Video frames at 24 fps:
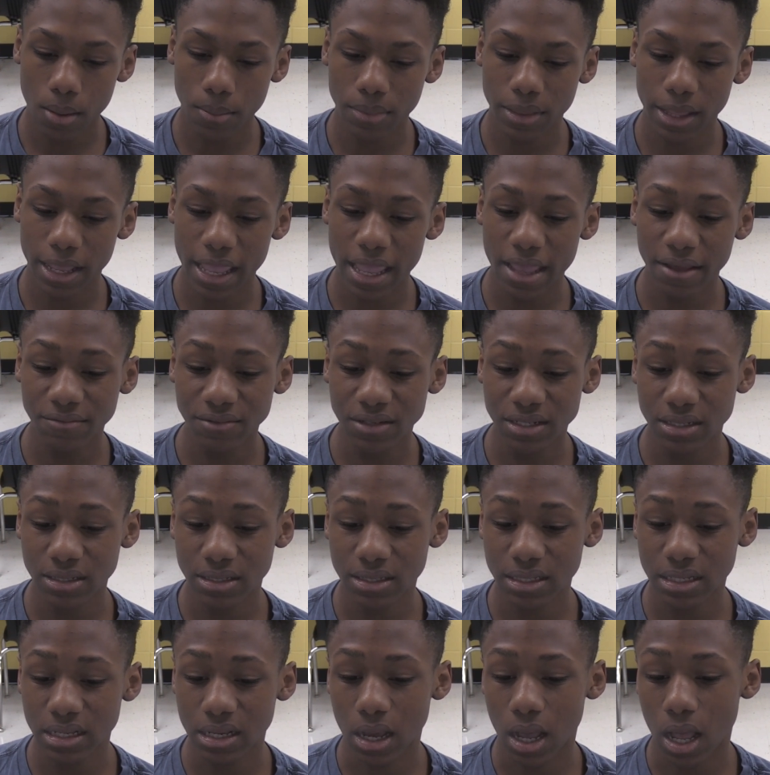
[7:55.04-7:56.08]
The
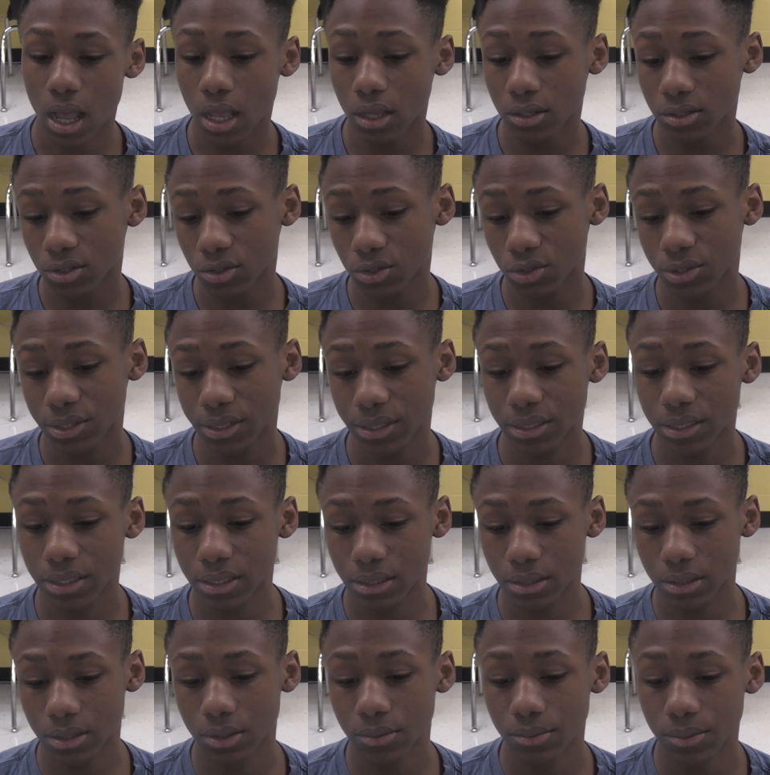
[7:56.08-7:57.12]
FTC also treats
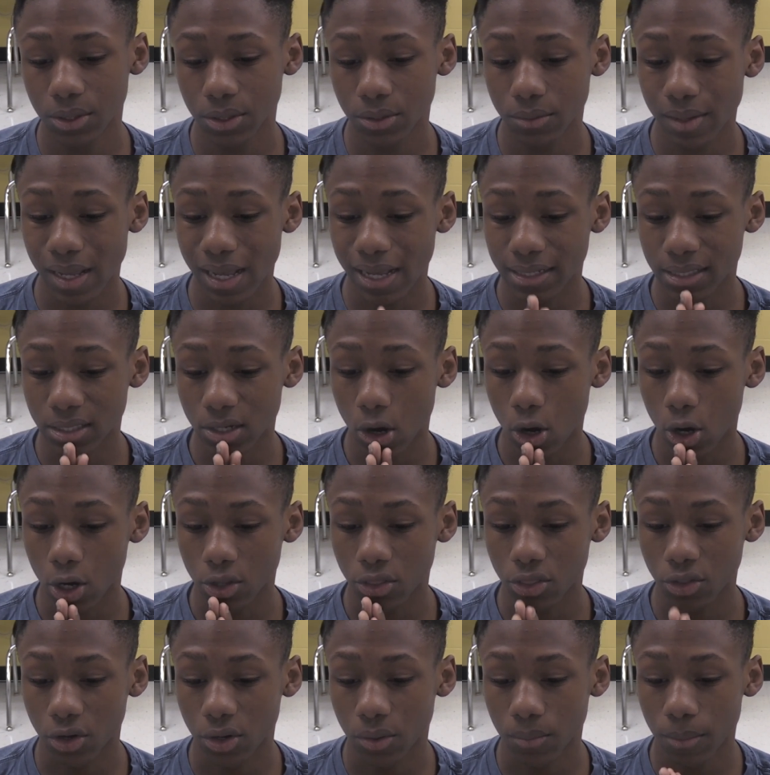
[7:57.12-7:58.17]
YouTube as our
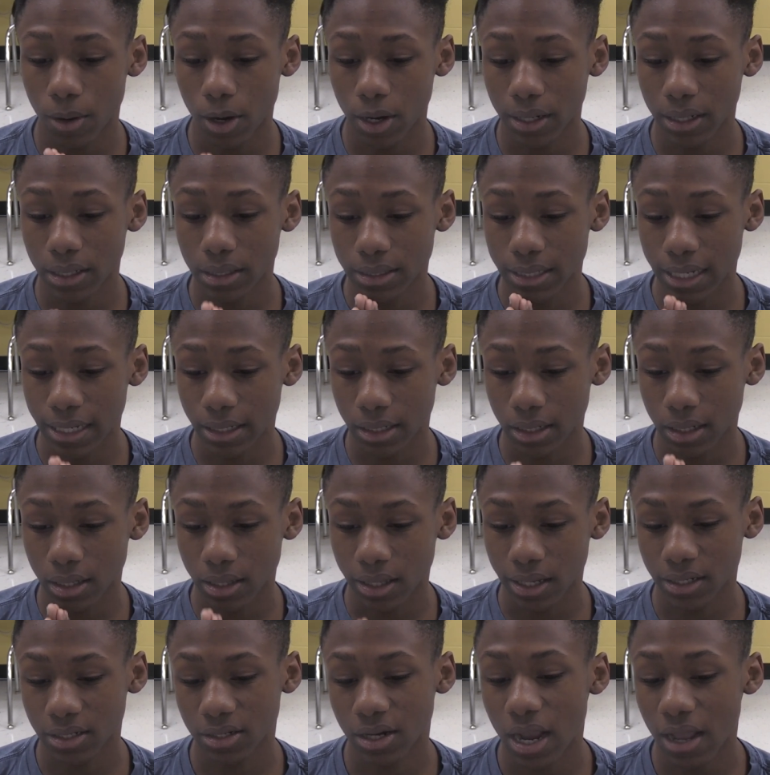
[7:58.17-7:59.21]
third-party data
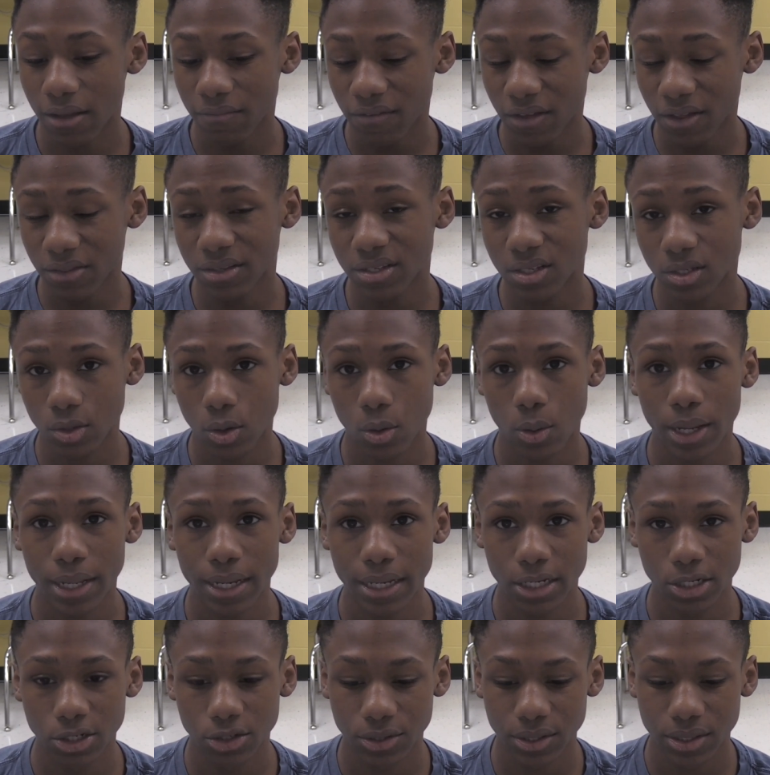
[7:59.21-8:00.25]
collector. I found this quite
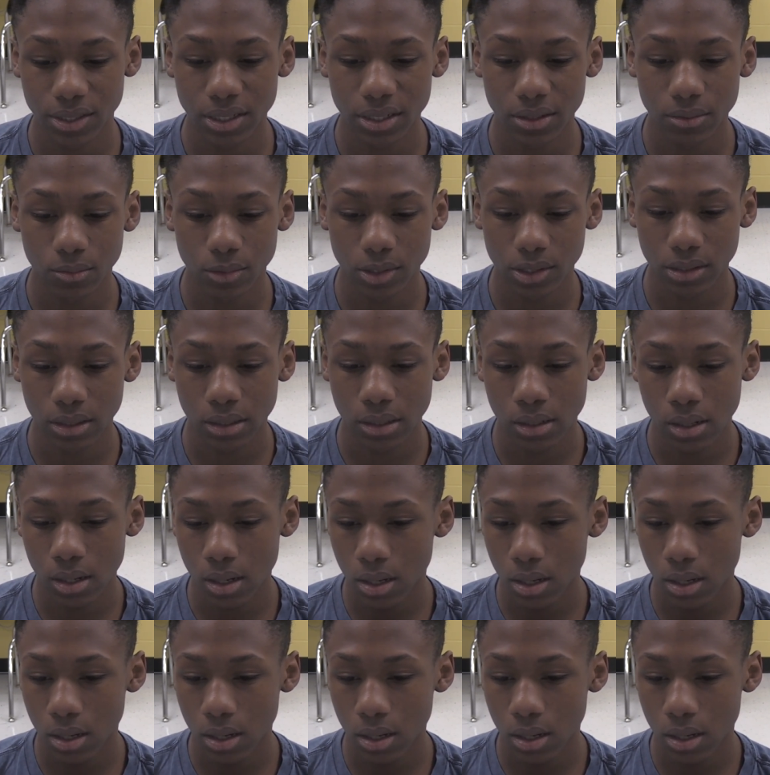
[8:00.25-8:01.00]
interesting when